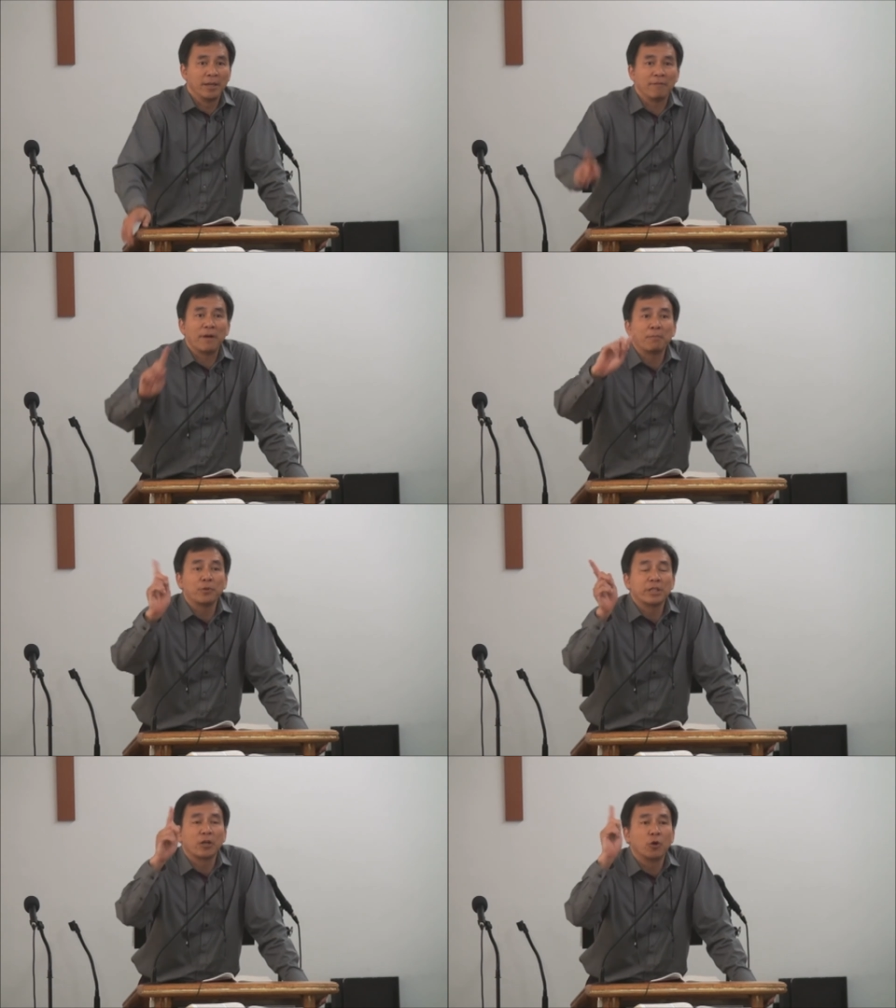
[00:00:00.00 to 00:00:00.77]
If I
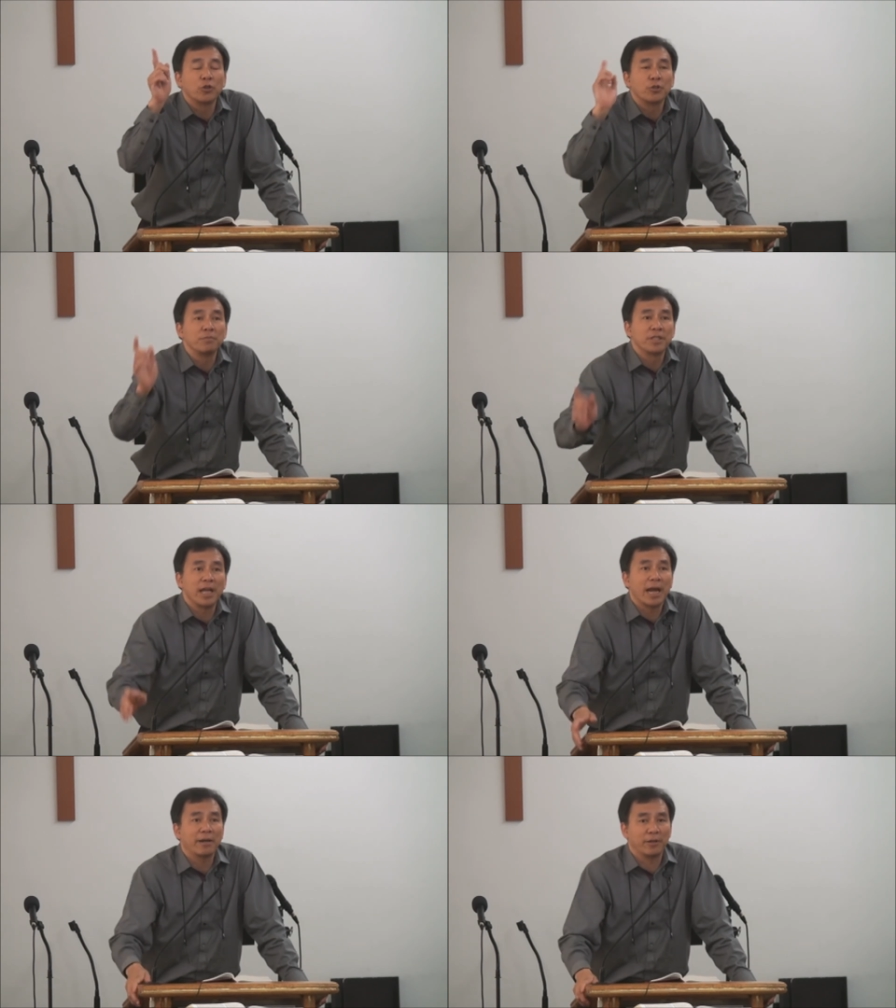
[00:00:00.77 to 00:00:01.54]
put a courtroom
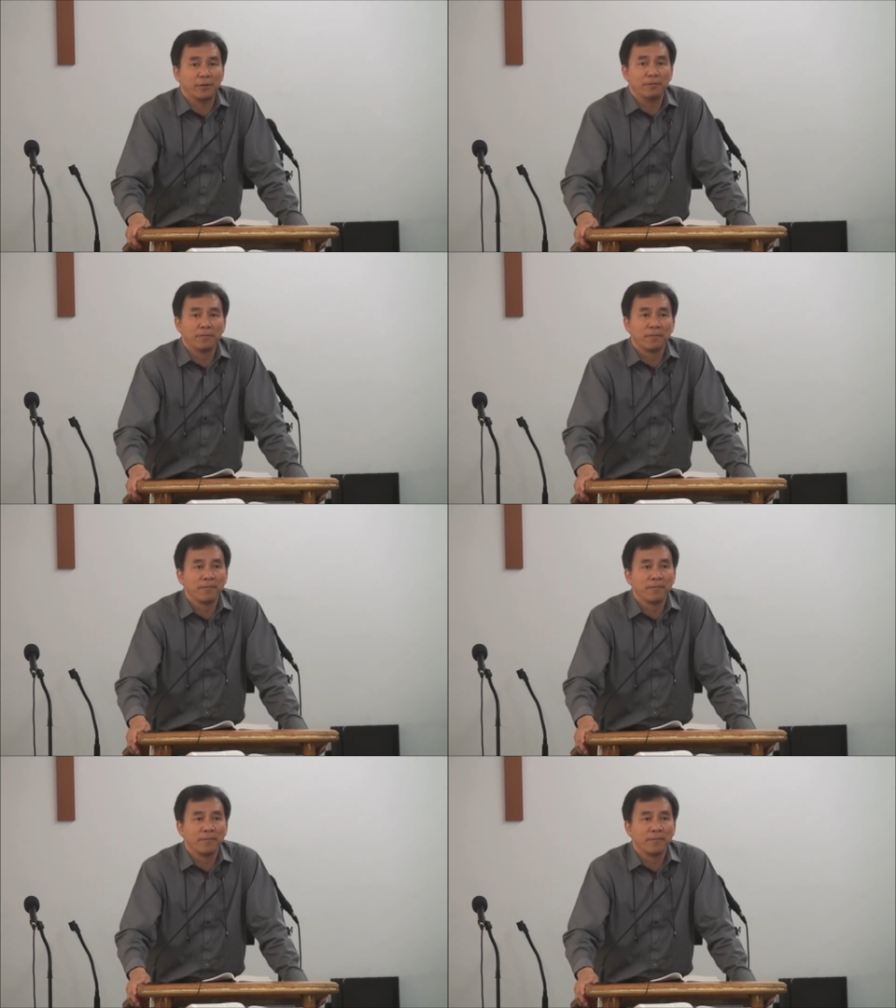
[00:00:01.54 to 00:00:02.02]
scenario,